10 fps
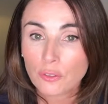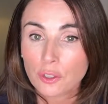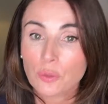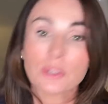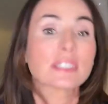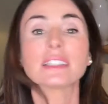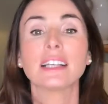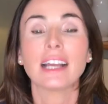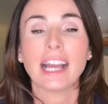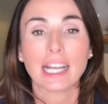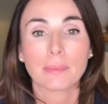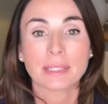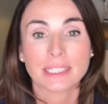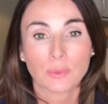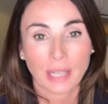those
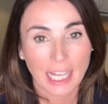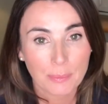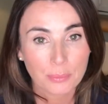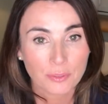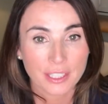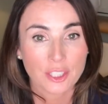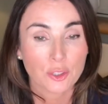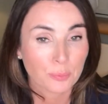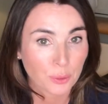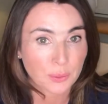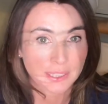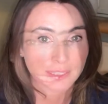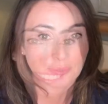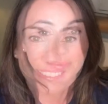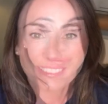elements will help prevent you bruising.
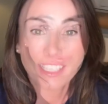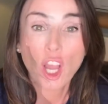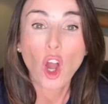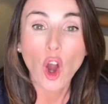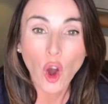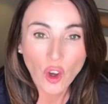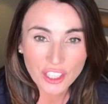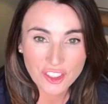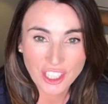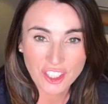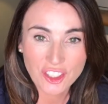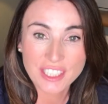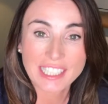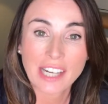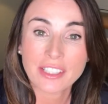All injections
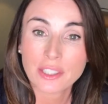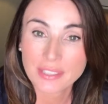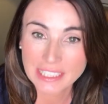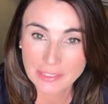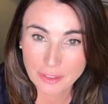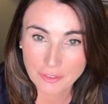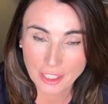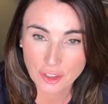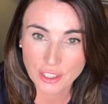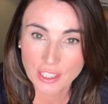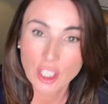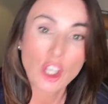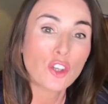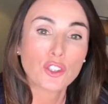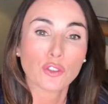carry a risk of infection,
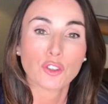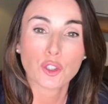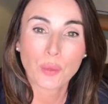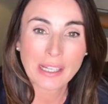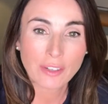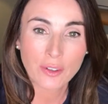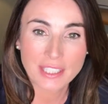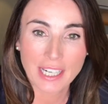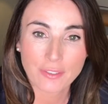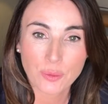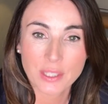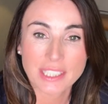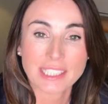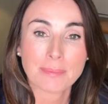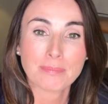so for 12 hours afterwards,
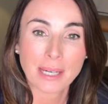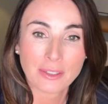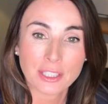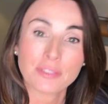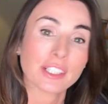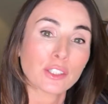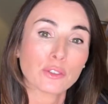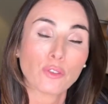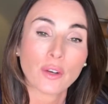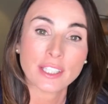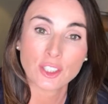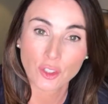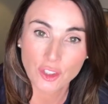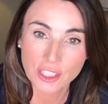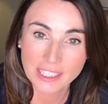it's imperative that you avoid
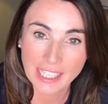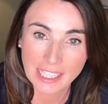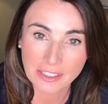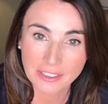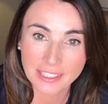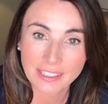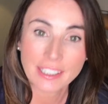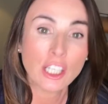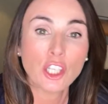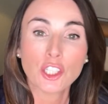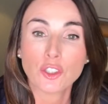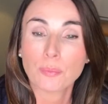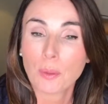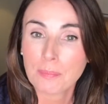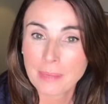touching the area. You don't
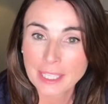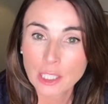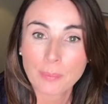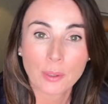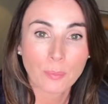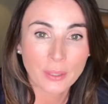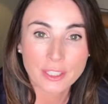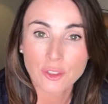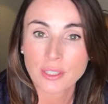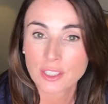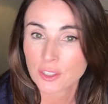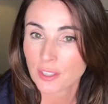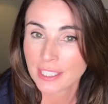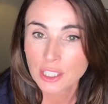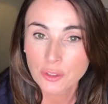put makeup or moisturizers or
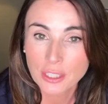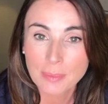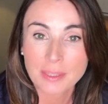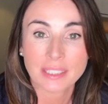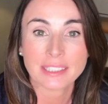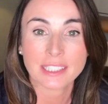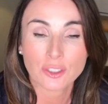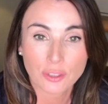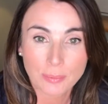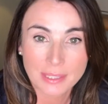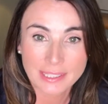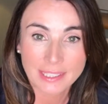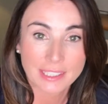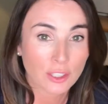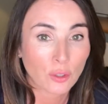any creams on the treatment site
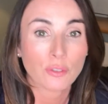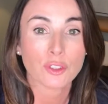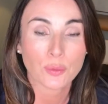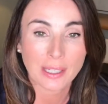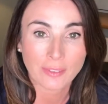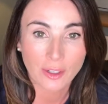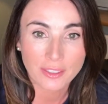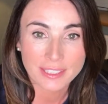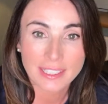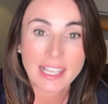at all for 12 hours.